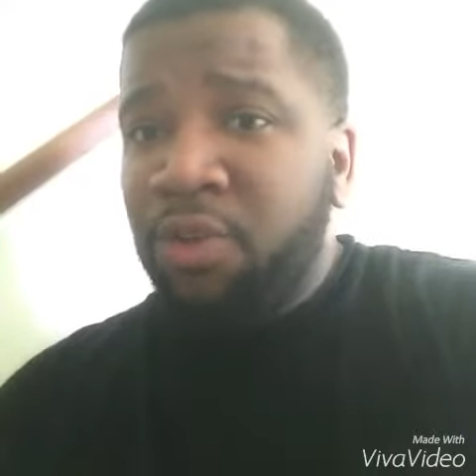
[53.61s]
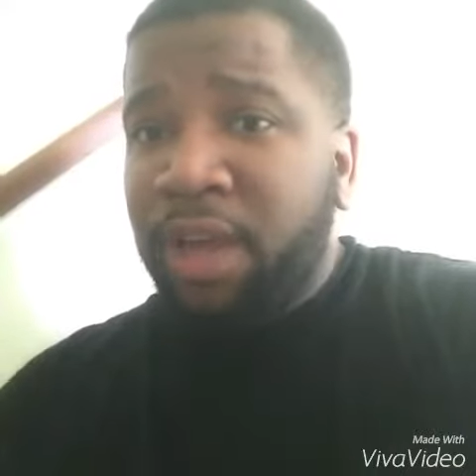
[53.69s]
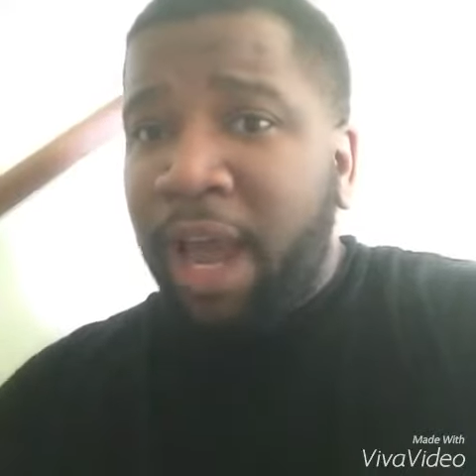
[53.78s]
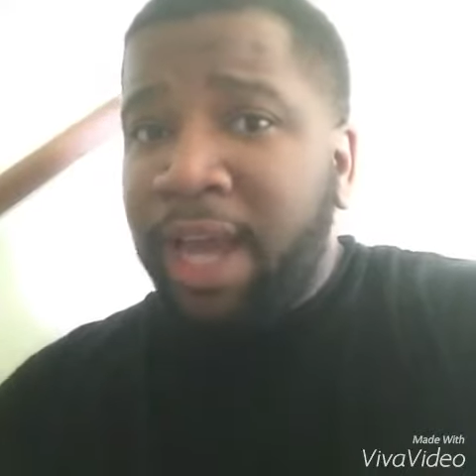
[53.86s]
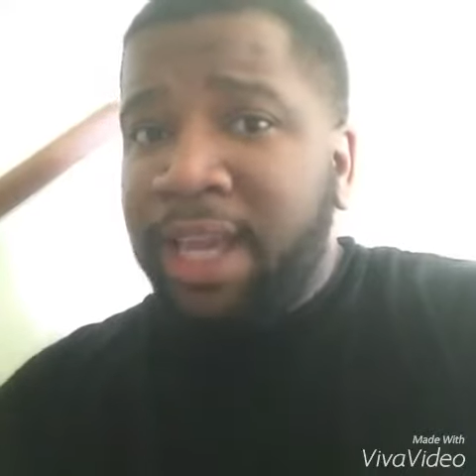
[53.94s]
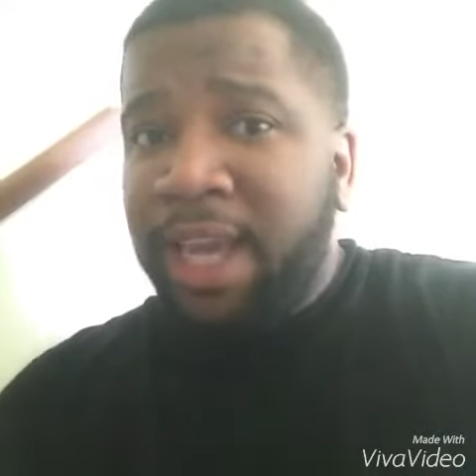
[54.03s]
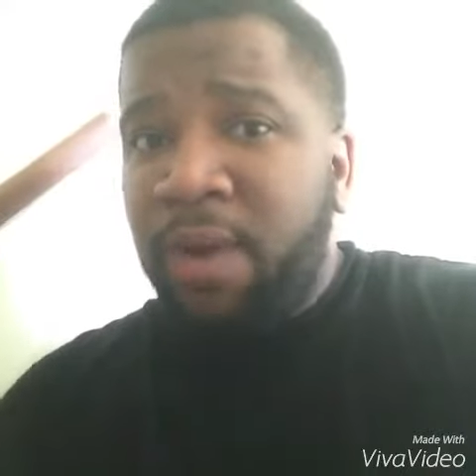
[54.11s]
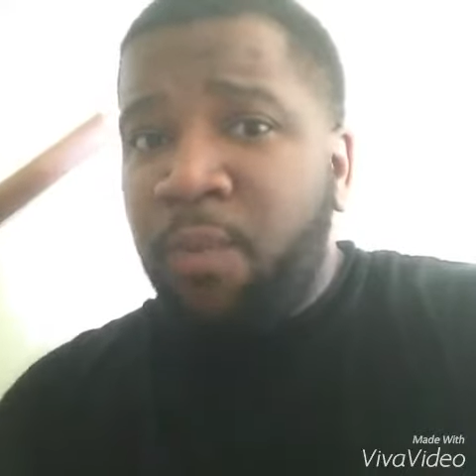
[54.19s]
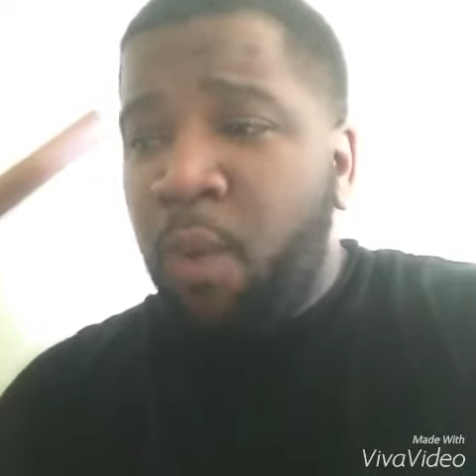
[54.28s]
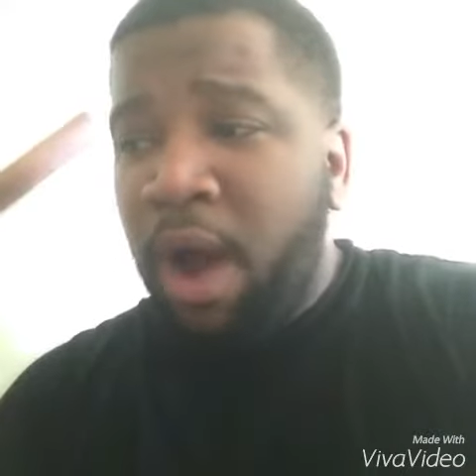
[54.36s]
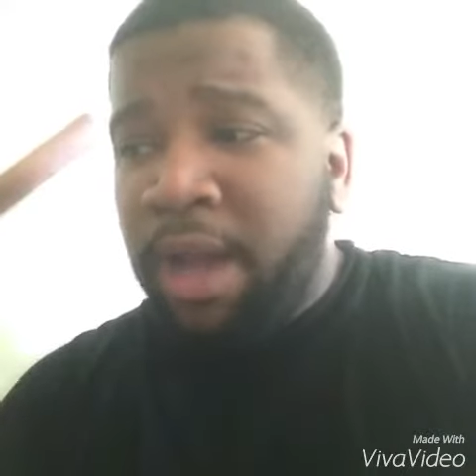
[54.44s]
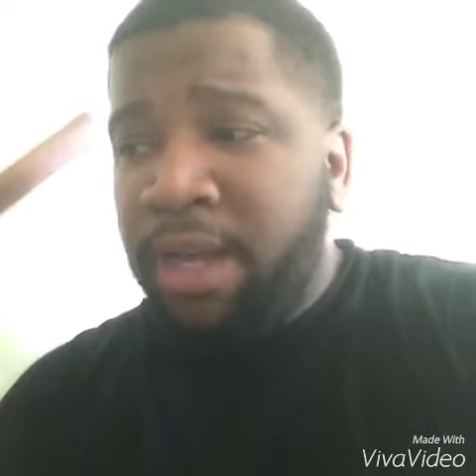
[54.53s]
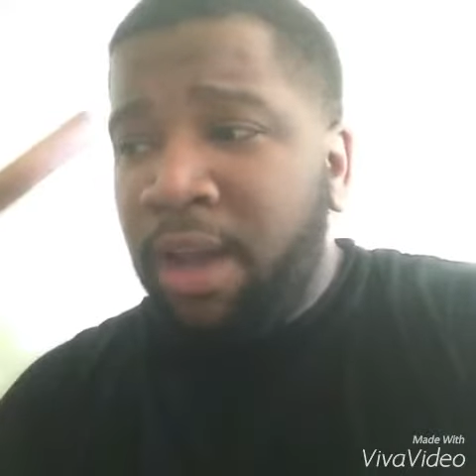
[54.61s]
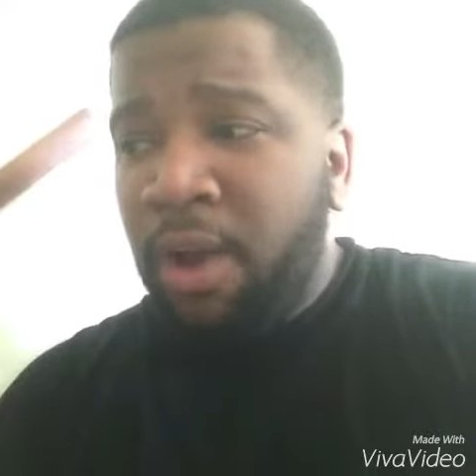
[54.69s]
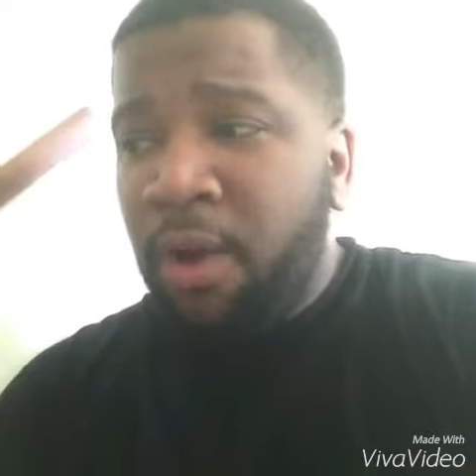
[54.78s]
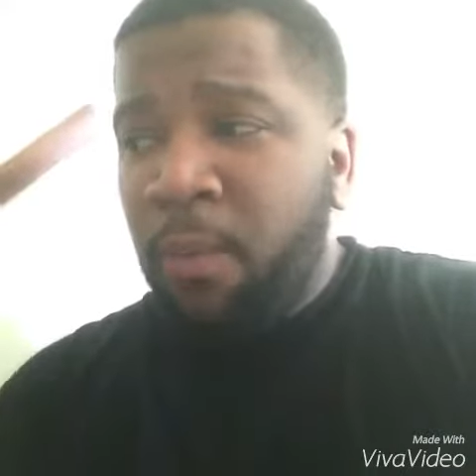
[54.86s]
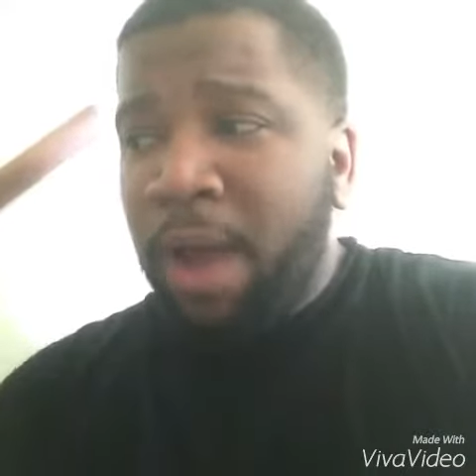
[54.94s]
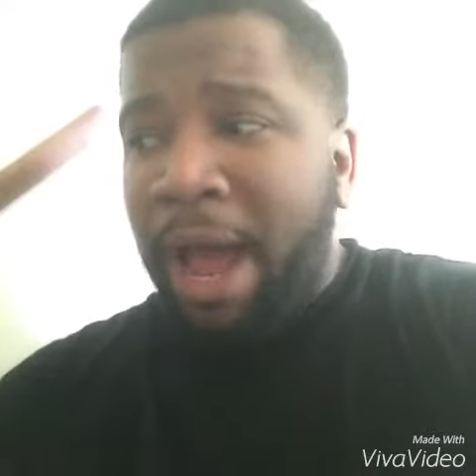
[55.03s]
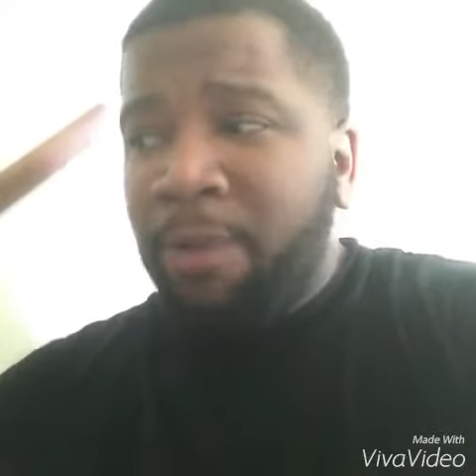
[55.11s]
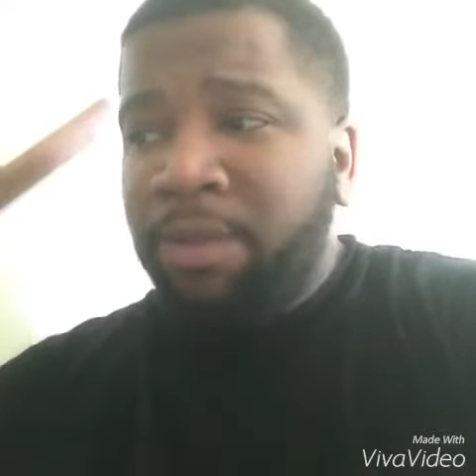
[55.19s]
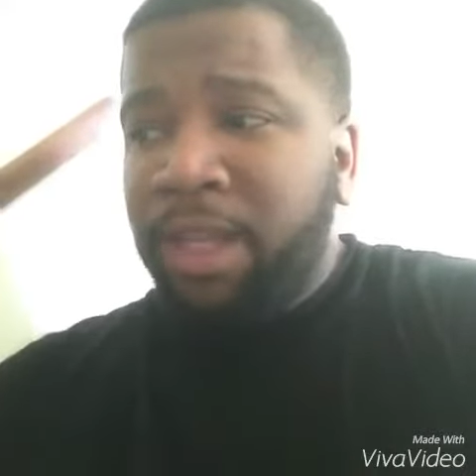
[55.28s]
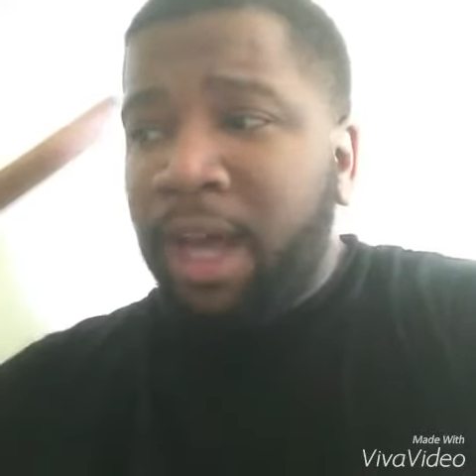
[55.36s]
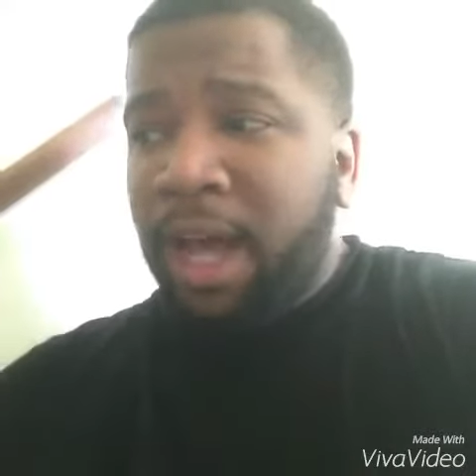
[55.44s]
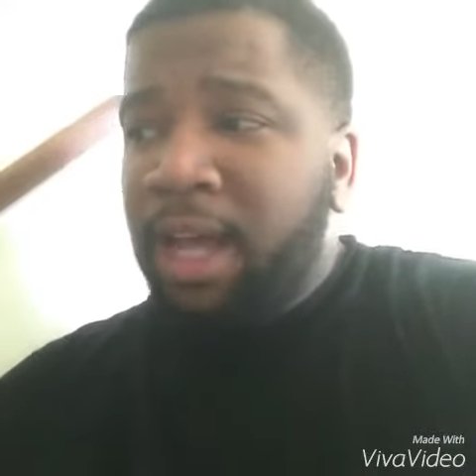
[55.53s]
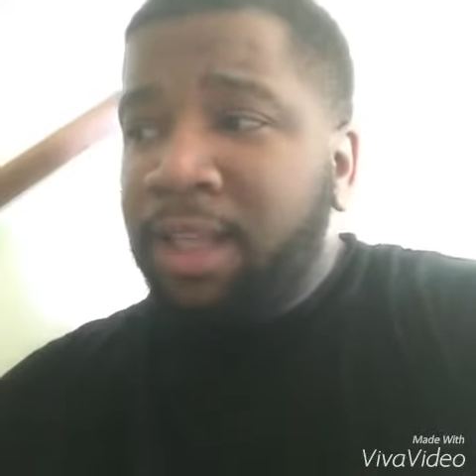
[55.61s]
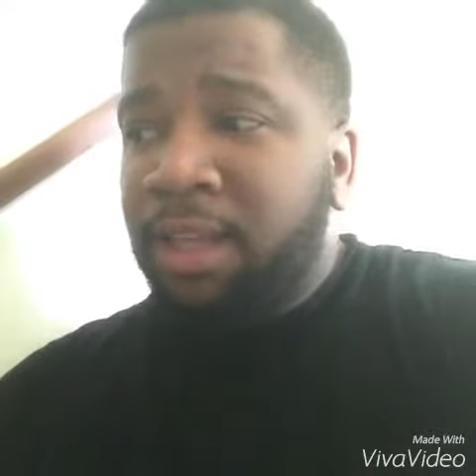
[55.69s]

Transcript: You can't get one without the